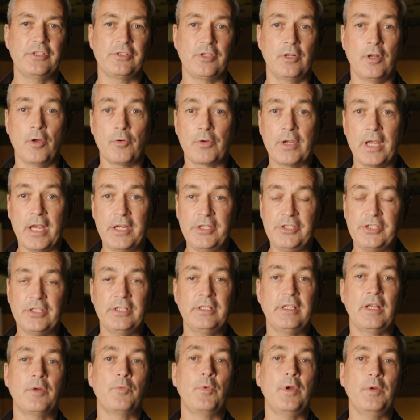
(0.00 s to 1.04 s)
is a
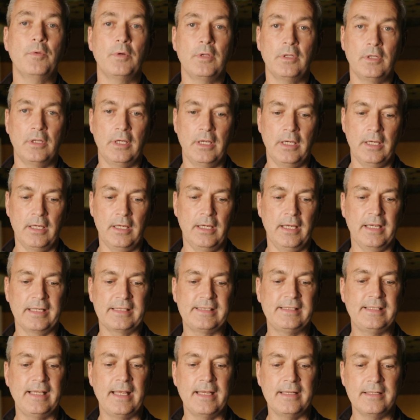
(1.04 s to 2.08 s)
location that we will
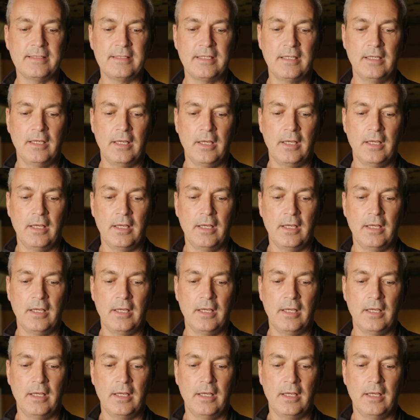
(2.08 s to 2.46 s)
extend